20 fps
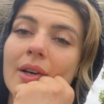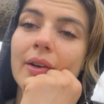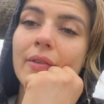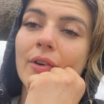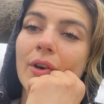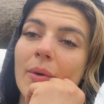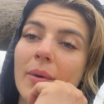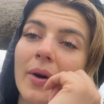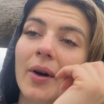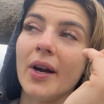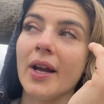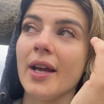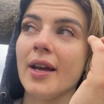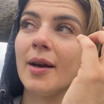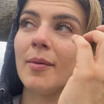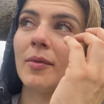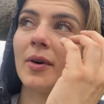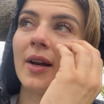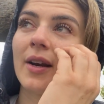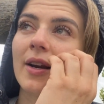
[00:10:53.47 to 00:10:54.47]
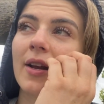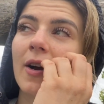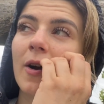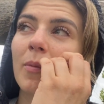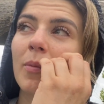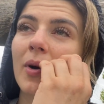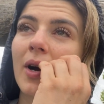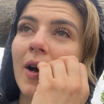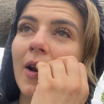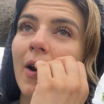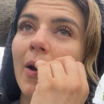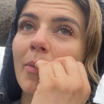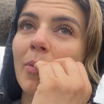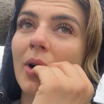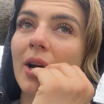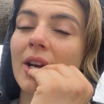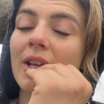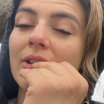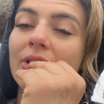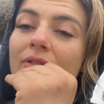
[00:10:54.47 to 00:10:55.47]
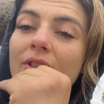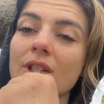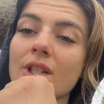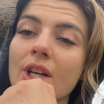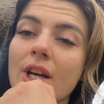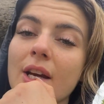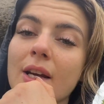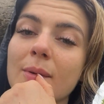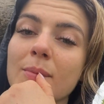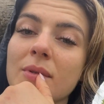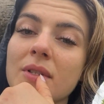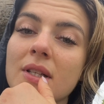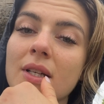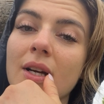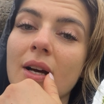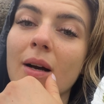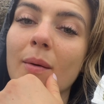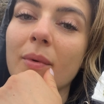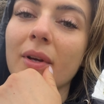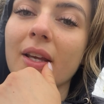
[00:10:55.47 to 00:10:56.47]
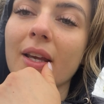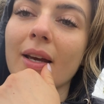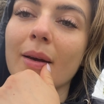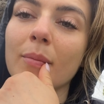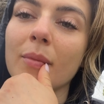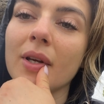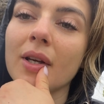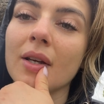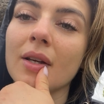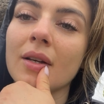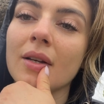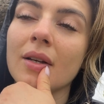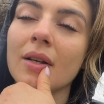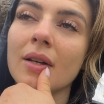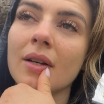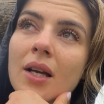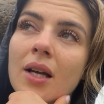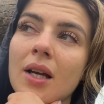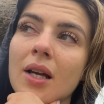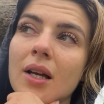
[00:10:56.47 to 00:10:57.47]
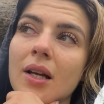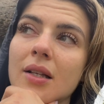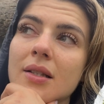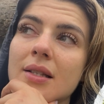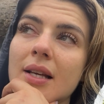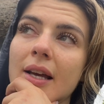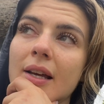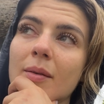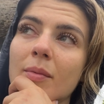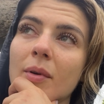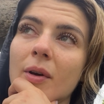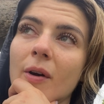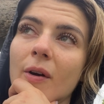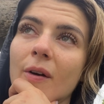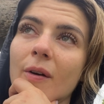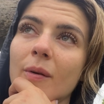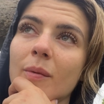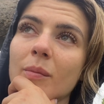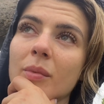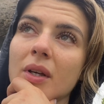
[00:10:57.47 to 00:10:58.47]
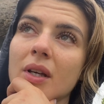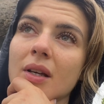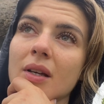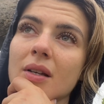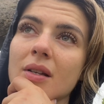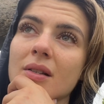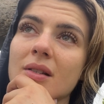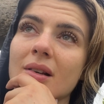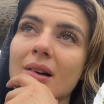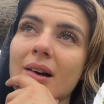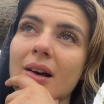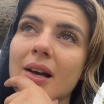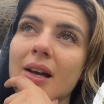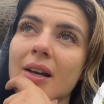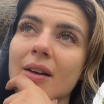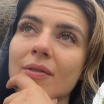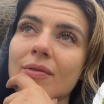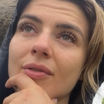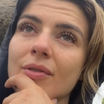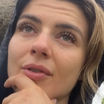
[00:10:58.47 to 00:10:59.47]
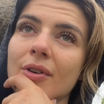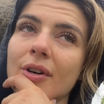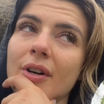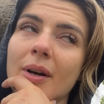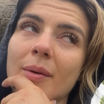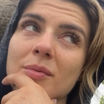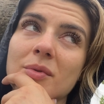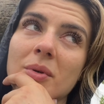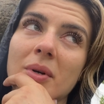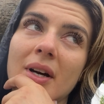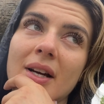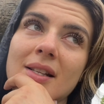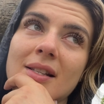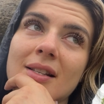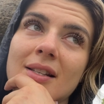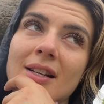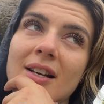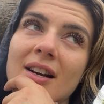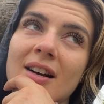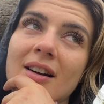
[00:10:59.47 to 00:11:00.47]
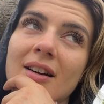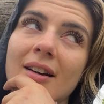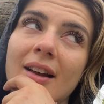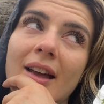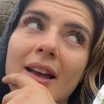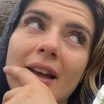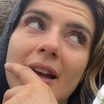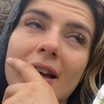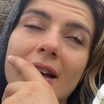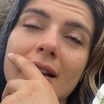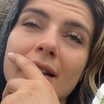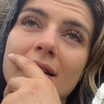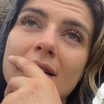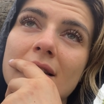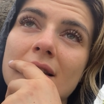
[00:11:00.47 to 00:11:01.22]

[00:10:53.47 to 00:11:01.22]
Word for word: even know where I am right now, but I'm waiting for James to come and get me and take me home because I've thrown up twice now and